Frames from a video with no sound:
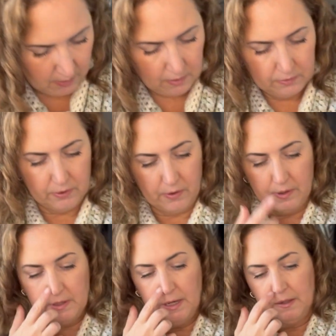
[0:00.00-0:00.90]
So the
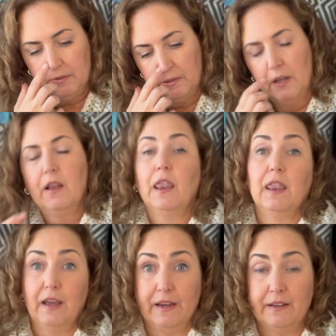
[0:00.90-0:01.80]
next
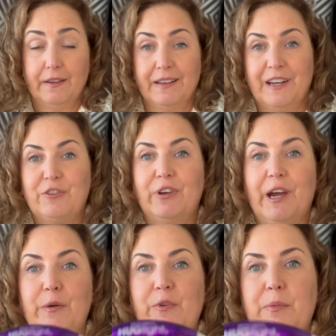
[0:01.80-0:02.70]
light that I
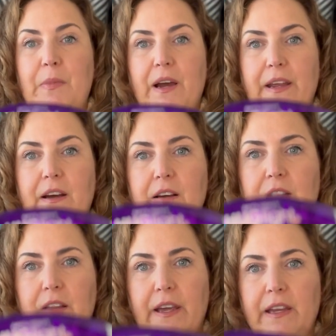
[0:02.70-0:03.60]
tried was my Hug
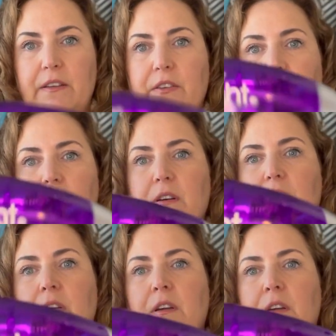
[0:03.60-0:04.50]
light.
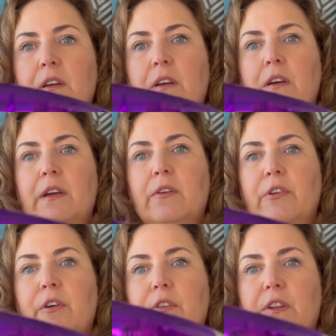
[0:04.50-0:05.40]
I don't
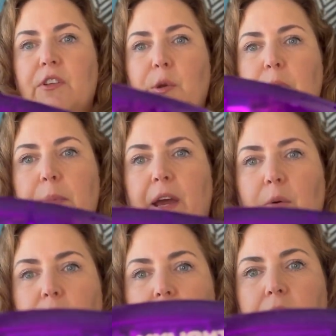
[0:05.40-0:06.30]
know if that's going to be
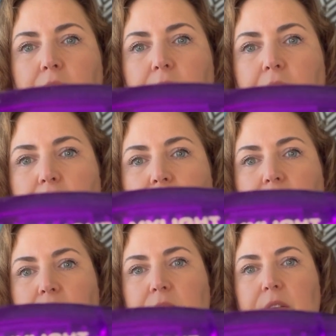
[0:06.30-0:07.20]
backwards. I guess it
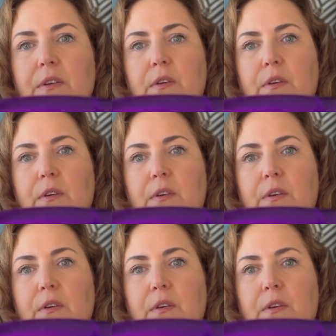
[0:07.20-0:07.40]
is.